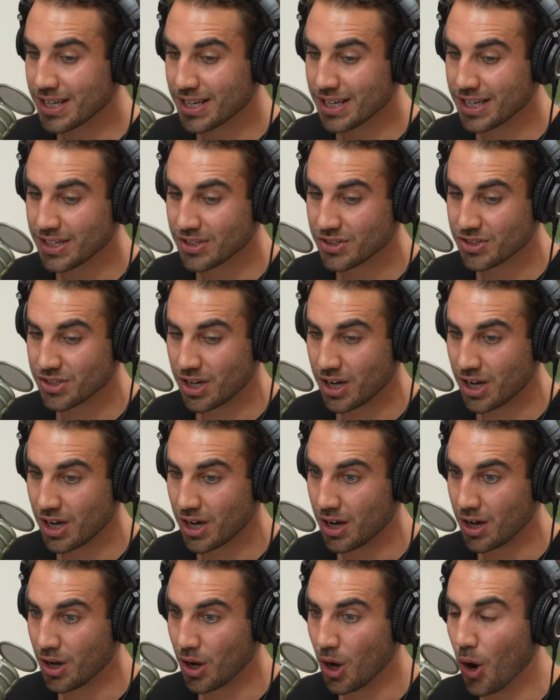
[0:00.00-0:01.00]
is
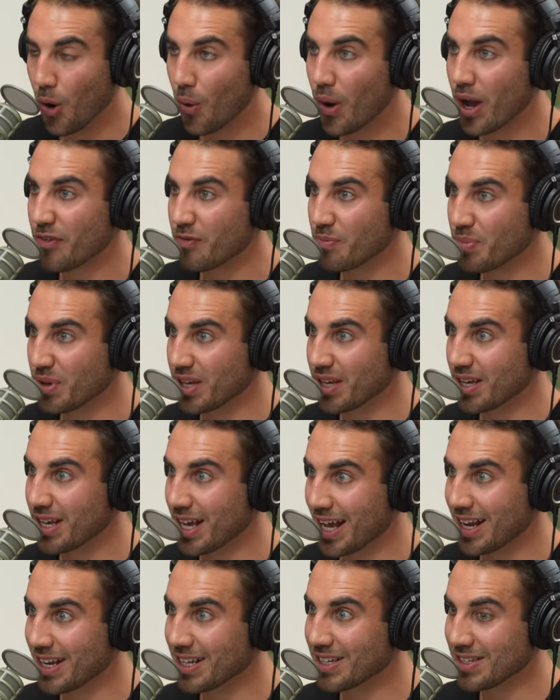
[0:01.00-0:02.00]
uh, OFB,
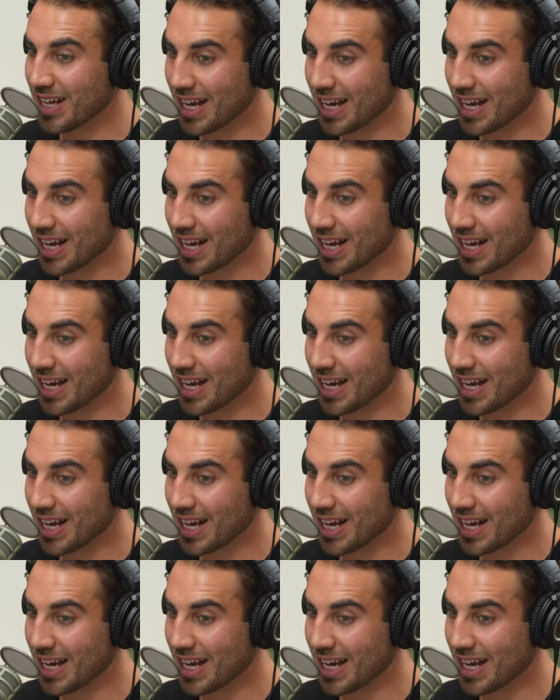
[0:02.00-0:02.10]
and it,